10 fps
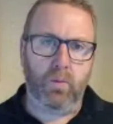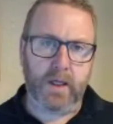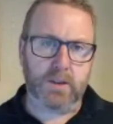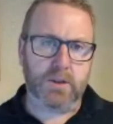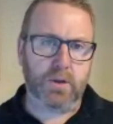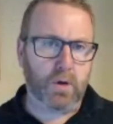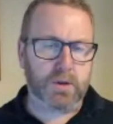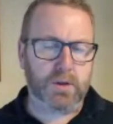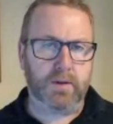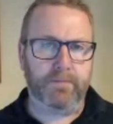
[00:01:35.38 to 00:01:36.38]
weaker
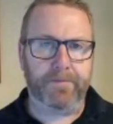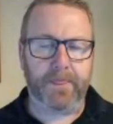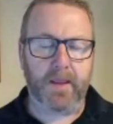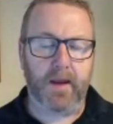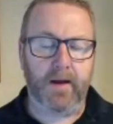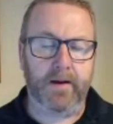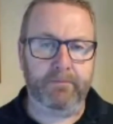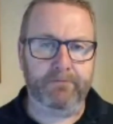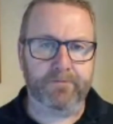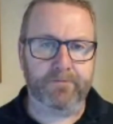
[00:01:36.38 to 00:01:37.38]
stocks,
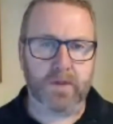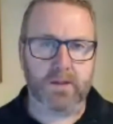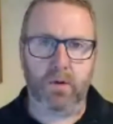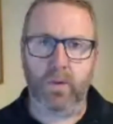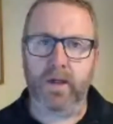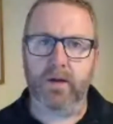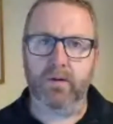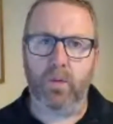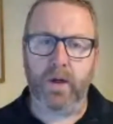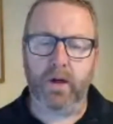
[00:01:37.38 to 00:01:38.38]

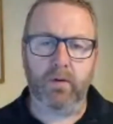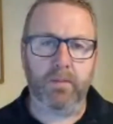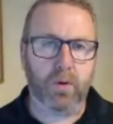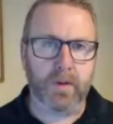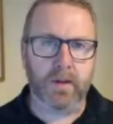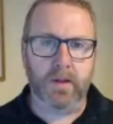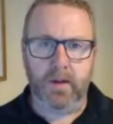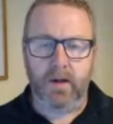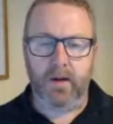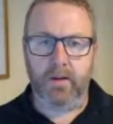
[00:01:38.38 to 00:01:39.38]
weaker employment
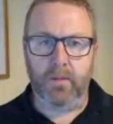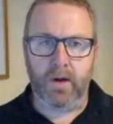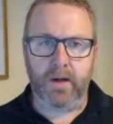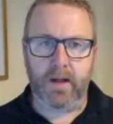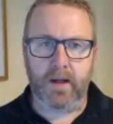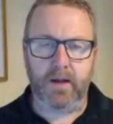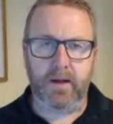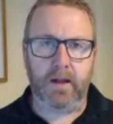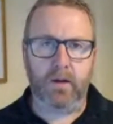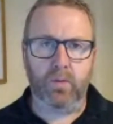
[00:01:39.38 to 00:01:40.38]
might,
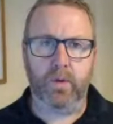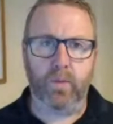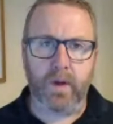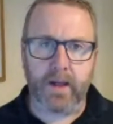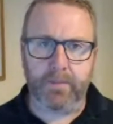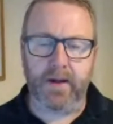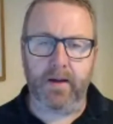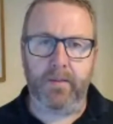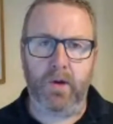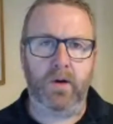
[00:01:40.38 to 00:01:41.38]
along with weaker
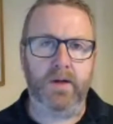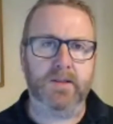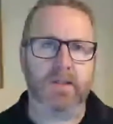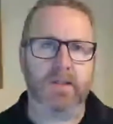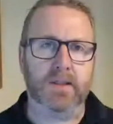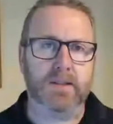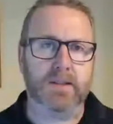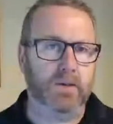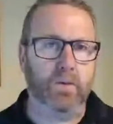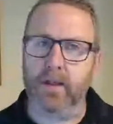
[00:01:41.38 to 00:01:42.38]
PMIs,
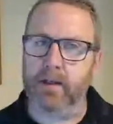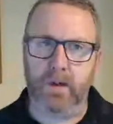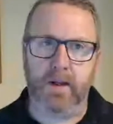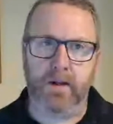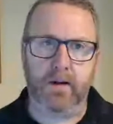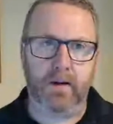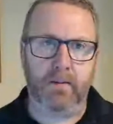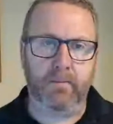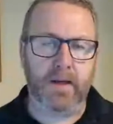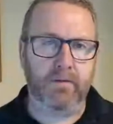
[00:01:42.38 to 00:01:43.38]
still really weak.
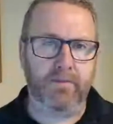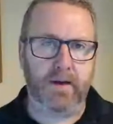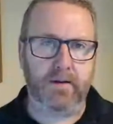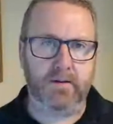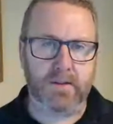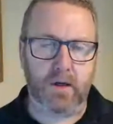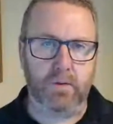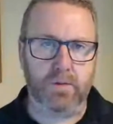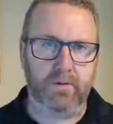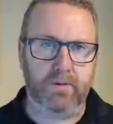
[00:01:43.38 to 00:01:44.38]

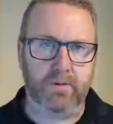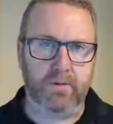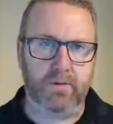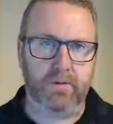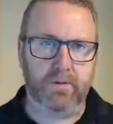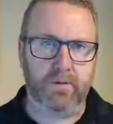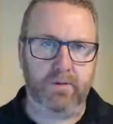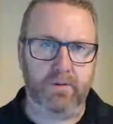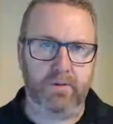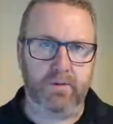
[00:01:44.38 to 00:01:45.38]
So services
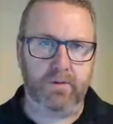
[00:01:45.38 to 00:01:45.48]
are